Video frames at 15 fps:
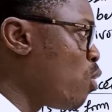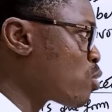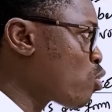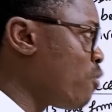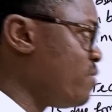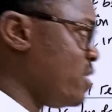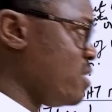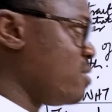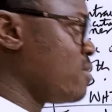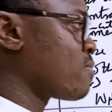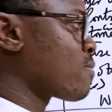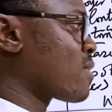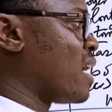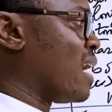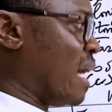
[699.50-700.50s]
Of the
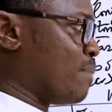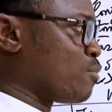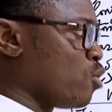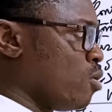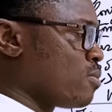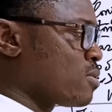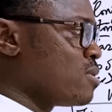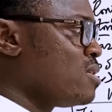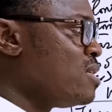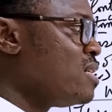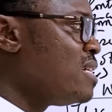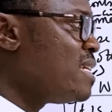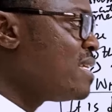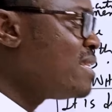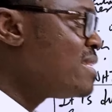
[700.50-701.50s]
laptops.
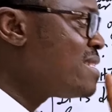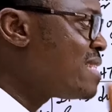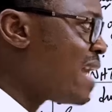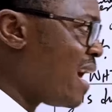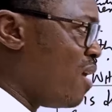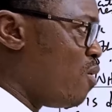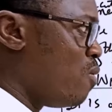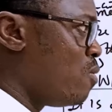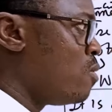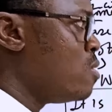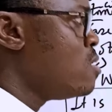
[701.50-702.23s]
Now,